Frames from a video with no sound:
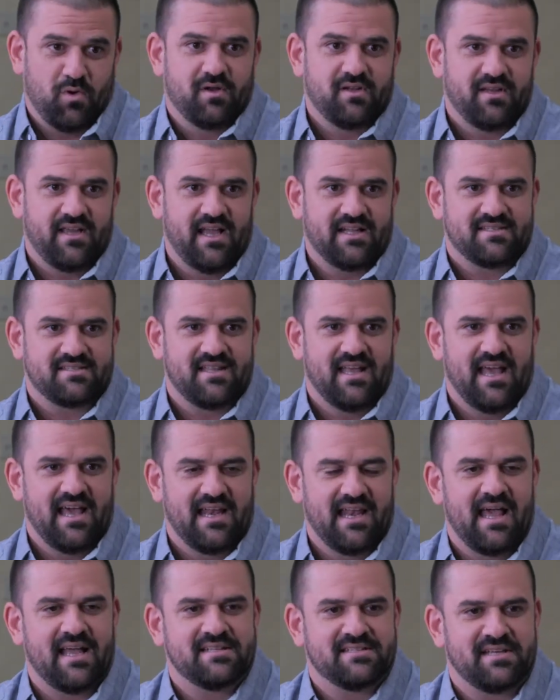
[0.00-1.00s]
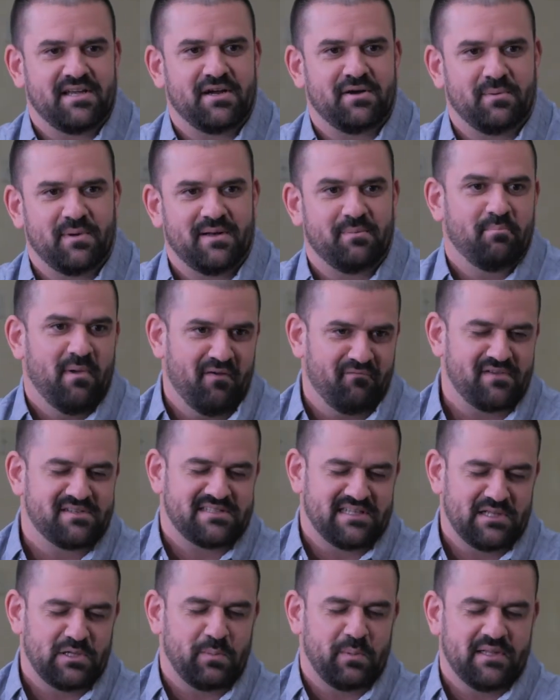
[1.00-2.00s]
gets the headlines here, but Memphis is a
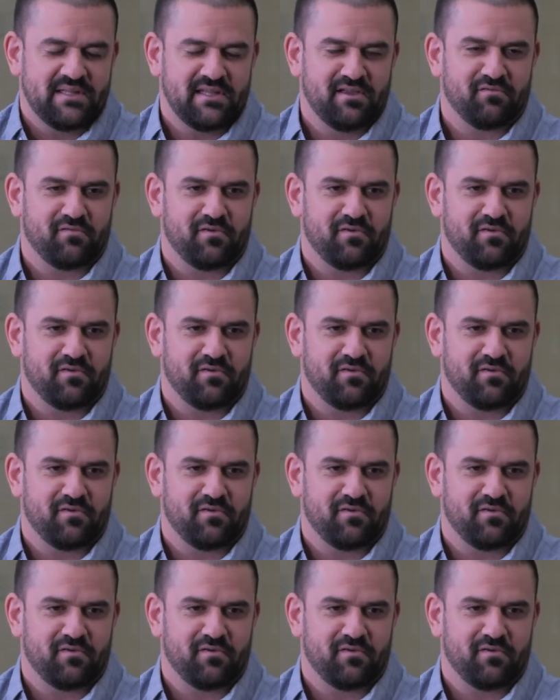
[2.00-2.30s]
little bit different.